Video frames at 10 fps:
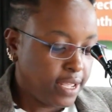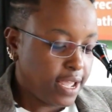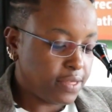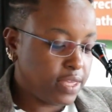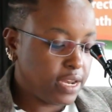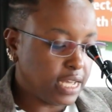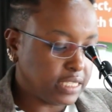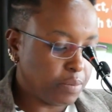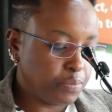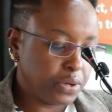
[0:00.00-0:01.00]
And then
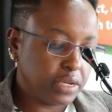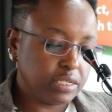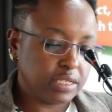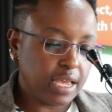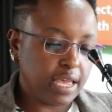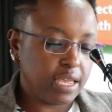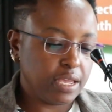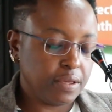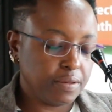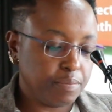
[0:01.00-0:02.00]
at some point,
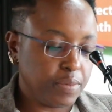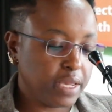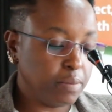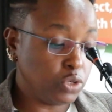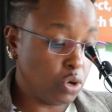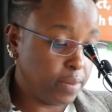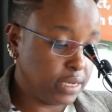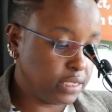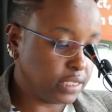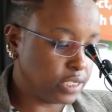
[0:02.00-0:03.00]
I became
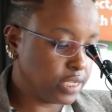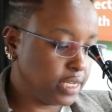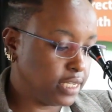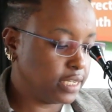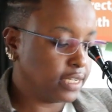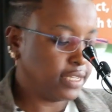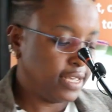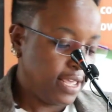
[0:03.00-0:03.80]
dormant in trading.